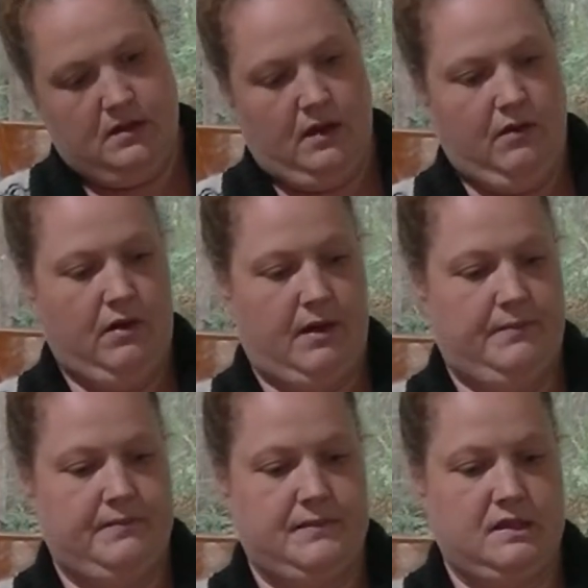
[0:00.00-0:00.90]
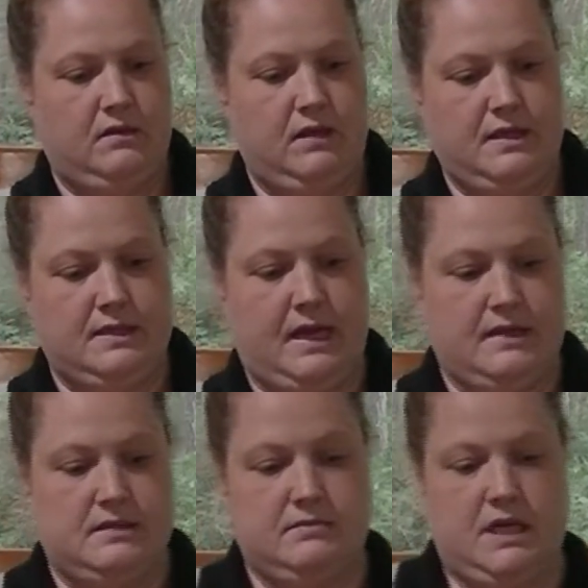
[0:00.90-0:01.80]
Okay. So let's
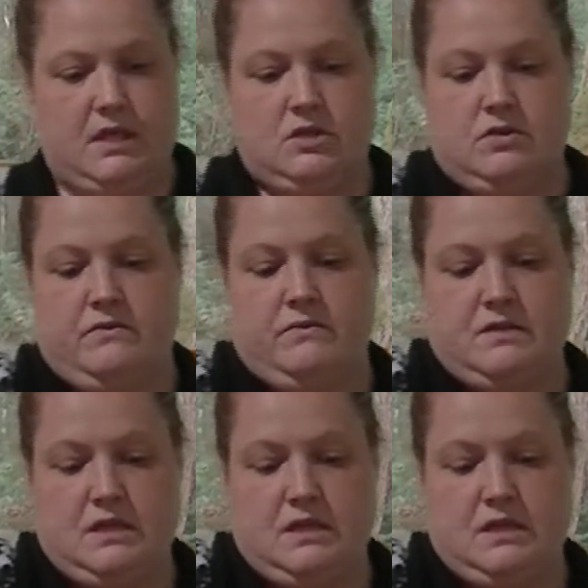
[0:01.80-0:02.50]
add some texture to